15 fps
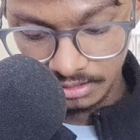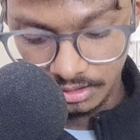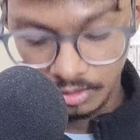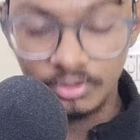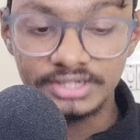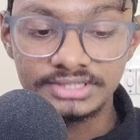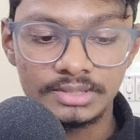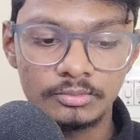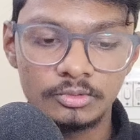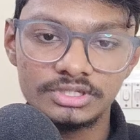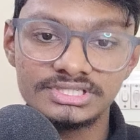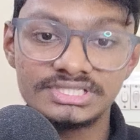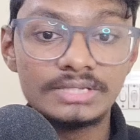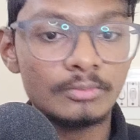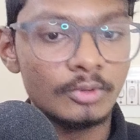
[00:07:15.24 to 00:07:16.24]
Now let's come to
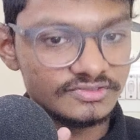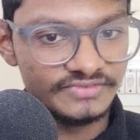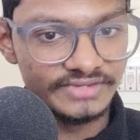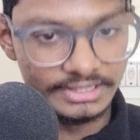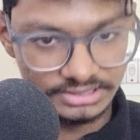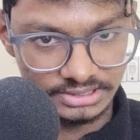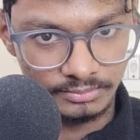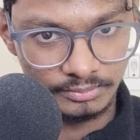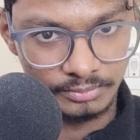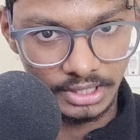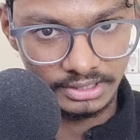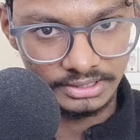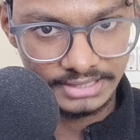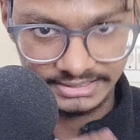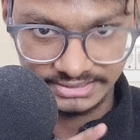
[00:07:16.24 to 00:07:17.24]
the CMOS VLSI
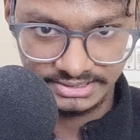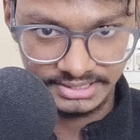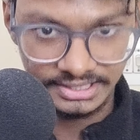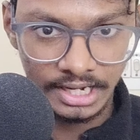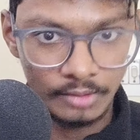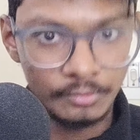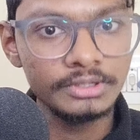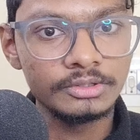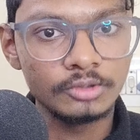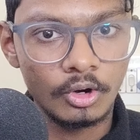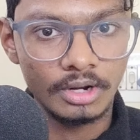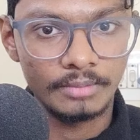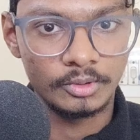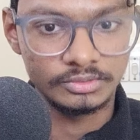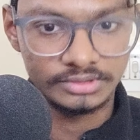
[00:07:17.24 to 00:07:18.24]
part. As I said, I will
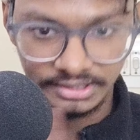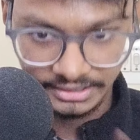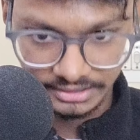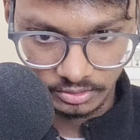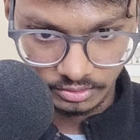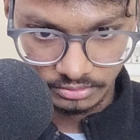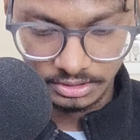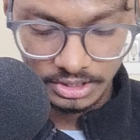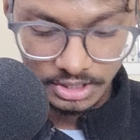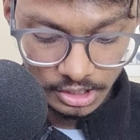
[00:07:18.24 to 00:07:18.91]
talk about that later on.